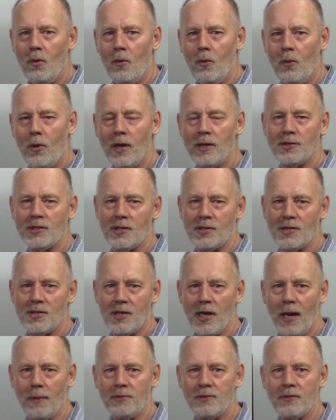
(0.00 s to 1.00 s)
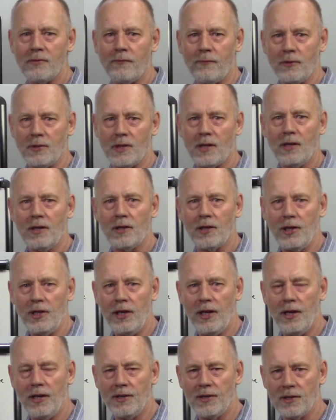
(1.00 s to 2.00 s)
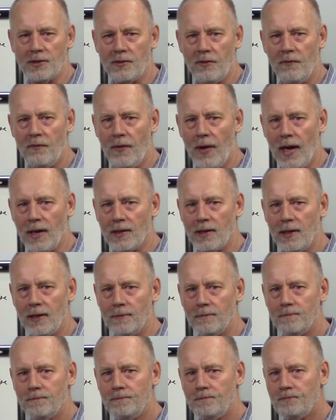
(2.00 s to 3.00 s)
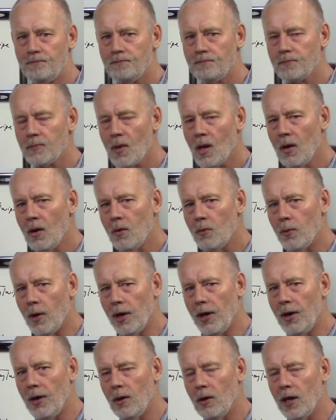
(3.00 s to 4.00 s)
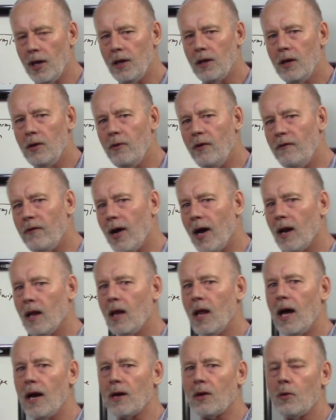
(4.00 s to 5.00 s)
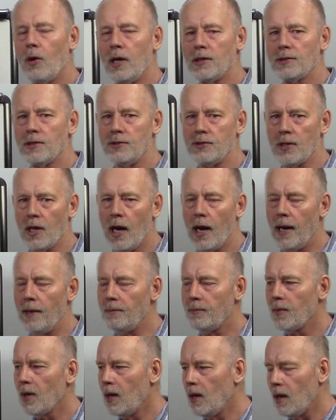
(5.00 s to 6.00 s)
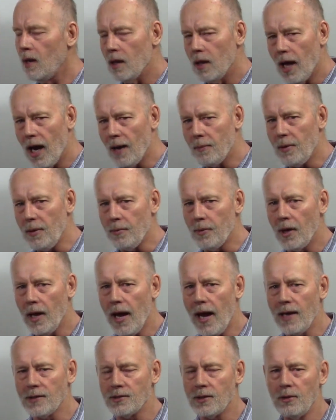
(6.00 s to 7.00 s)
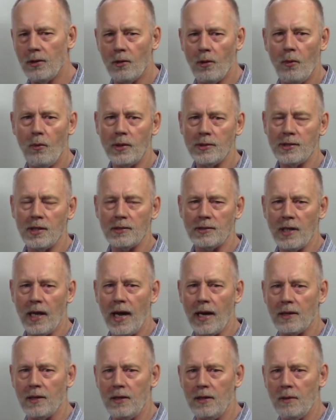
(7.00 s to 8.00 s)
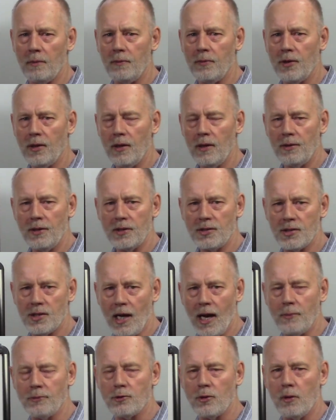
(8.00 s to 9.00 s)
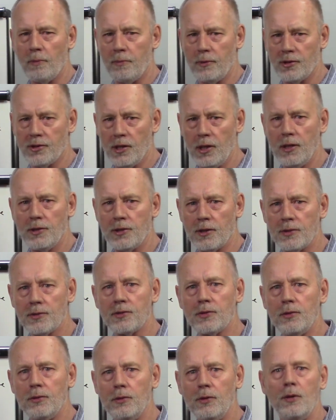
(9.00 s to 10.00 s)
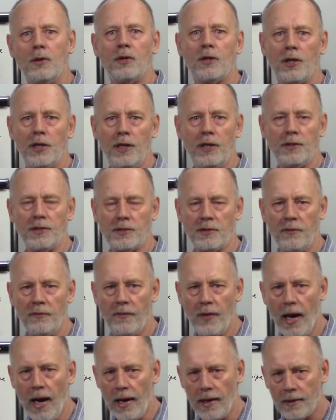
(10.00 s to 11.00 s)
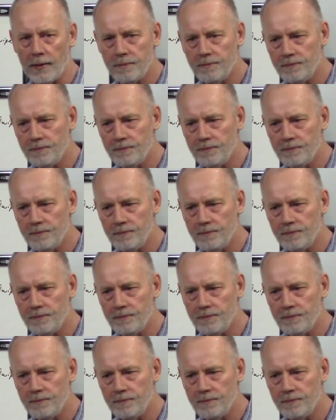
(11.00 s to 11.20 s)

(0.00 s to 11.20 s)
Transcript: What is the steps for cleaning and disinfecting? Well, you know, lately we've had a lot of questions on it. A lot of people ask, you know, what's exactly the, the, steps or the procedures to clean and disinfect?